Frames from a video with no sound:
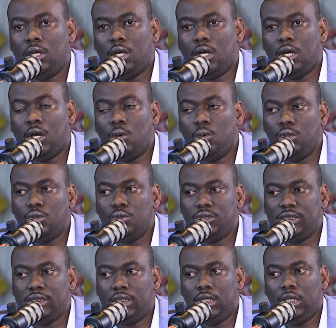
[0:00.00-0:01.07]
How would you
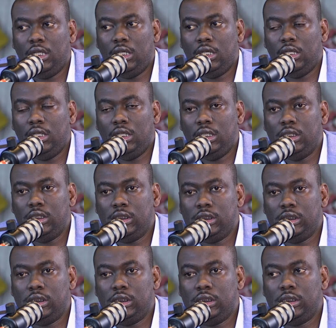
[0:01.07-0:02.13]
say
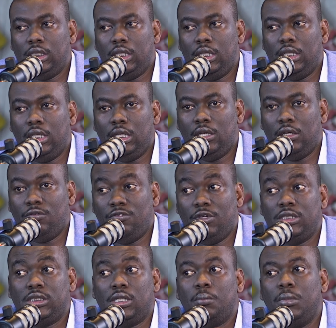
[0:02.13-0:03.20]
is the
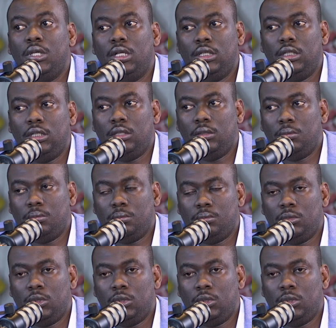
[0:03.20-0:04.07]
venture building